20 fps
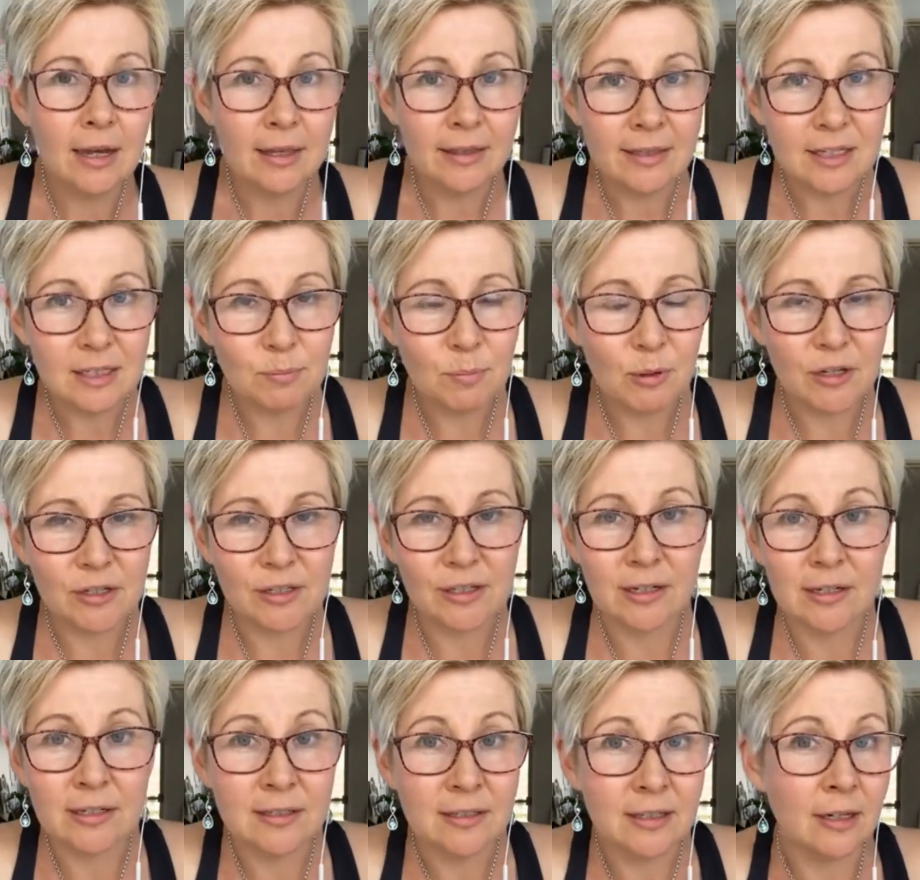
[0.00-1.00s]
this
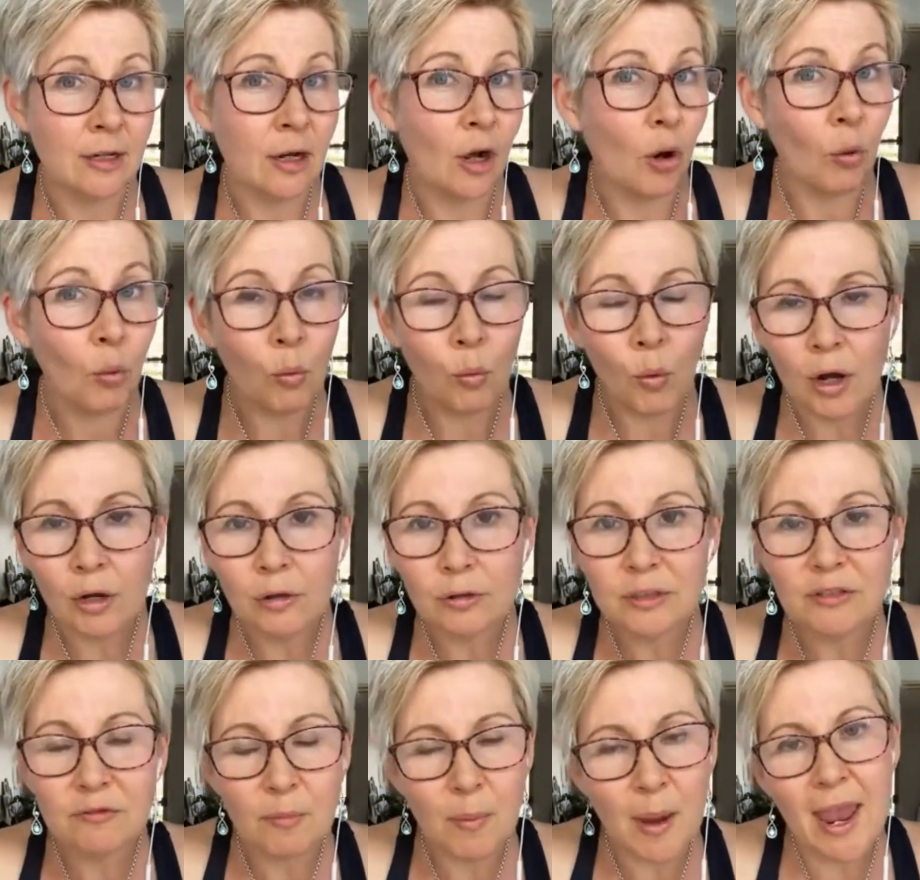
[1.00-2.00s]
person is in a
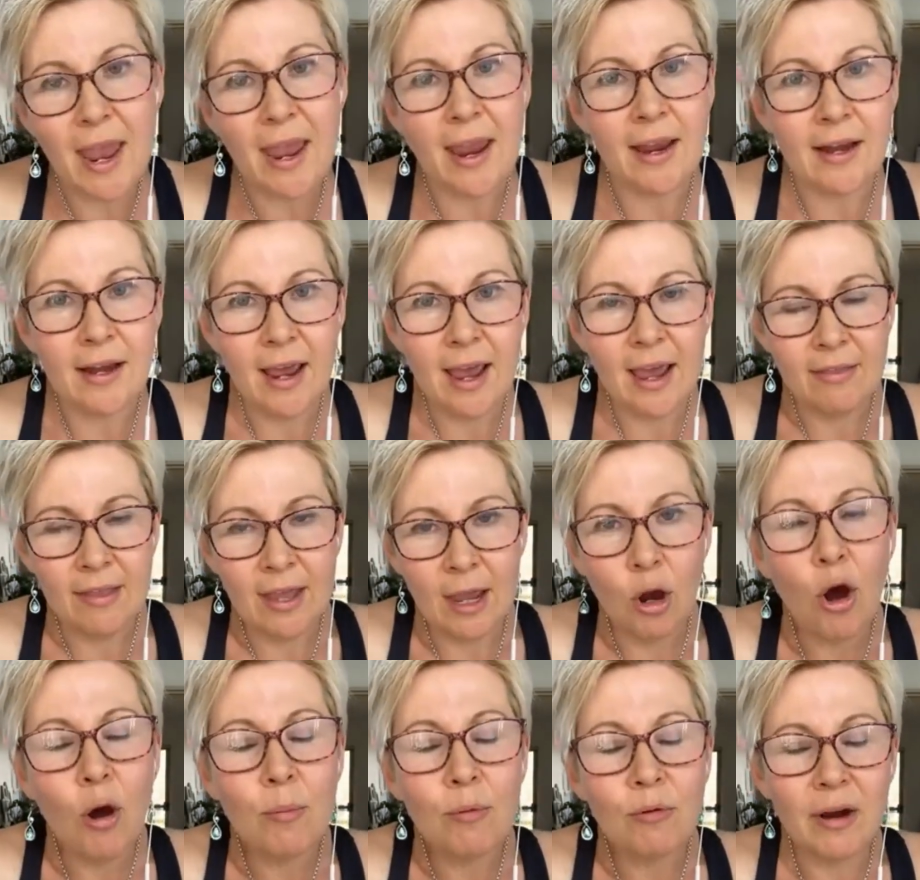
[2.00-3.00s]
world of pain and they're
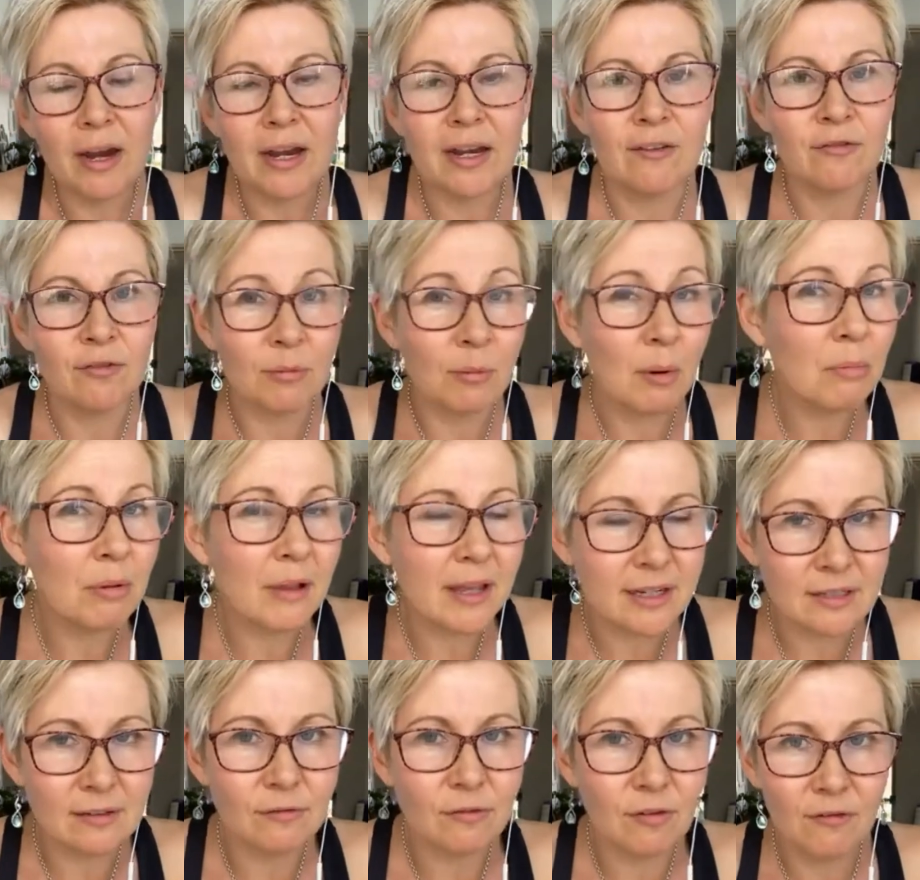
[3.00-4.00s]
operating from a
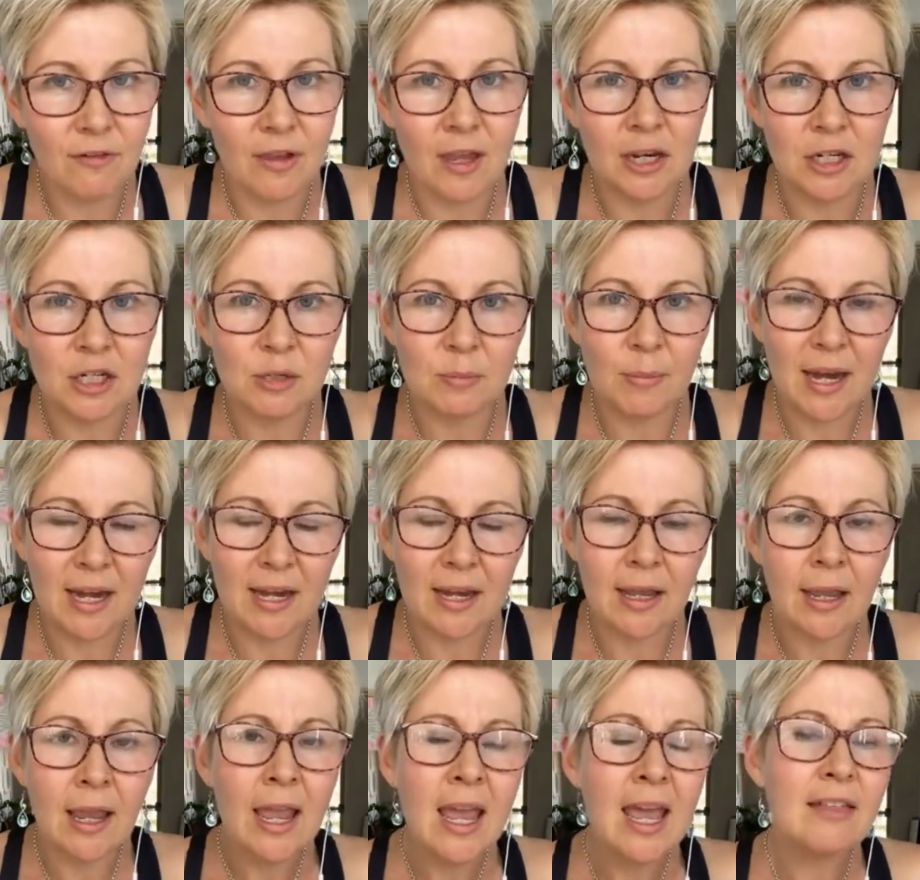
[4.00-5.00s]
place of revenge,
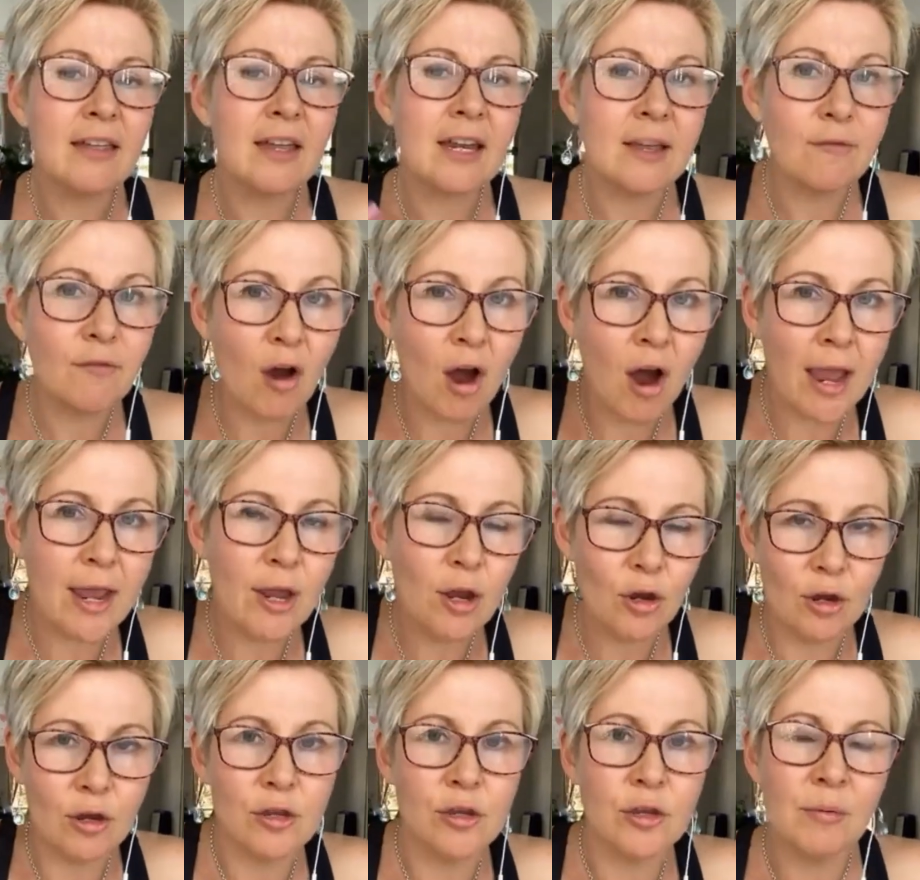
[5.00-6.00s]
meaning that if I
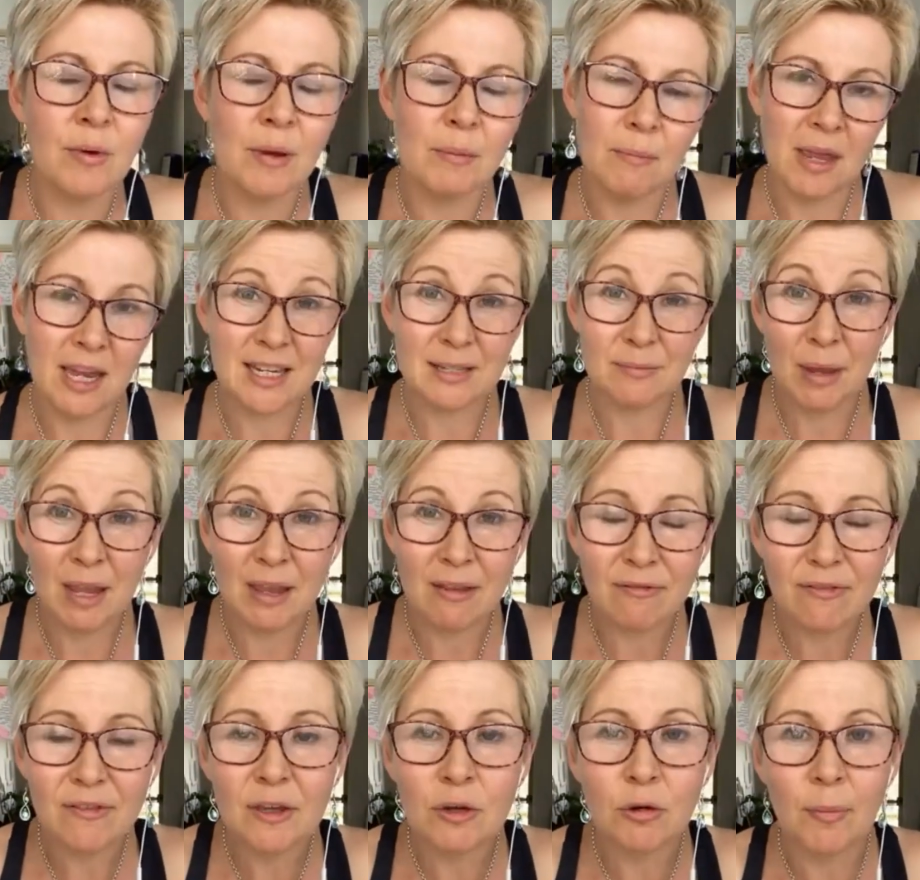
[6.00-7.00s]
hurt you, it makes me
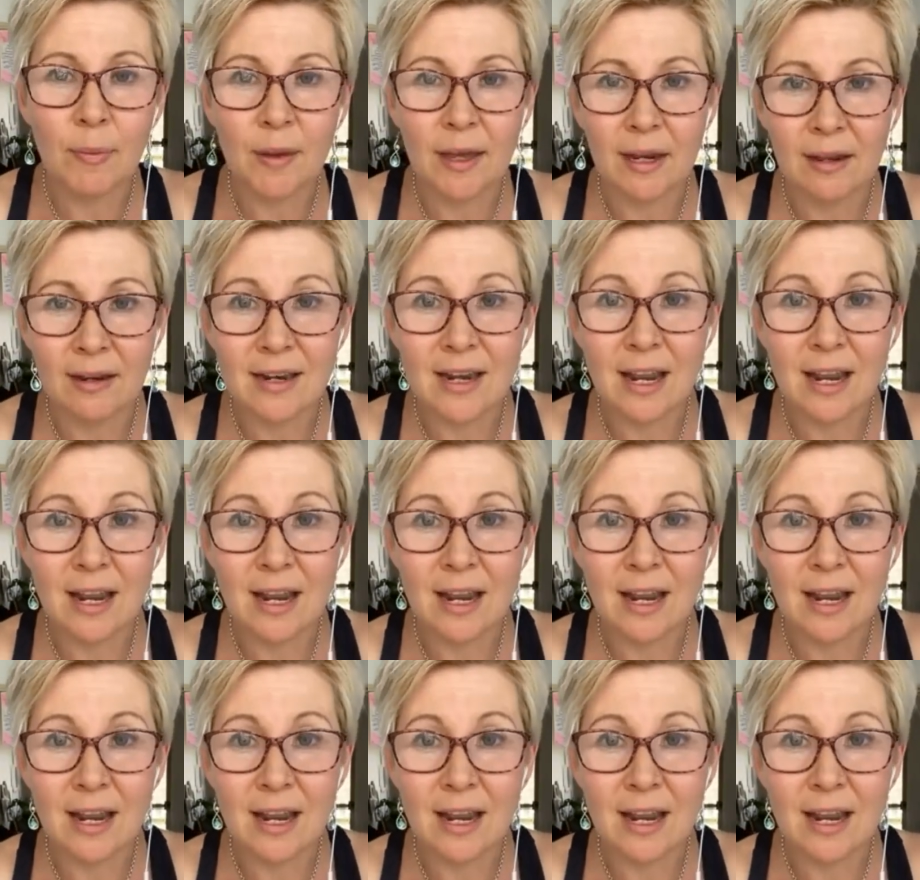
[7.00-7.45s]
feel better.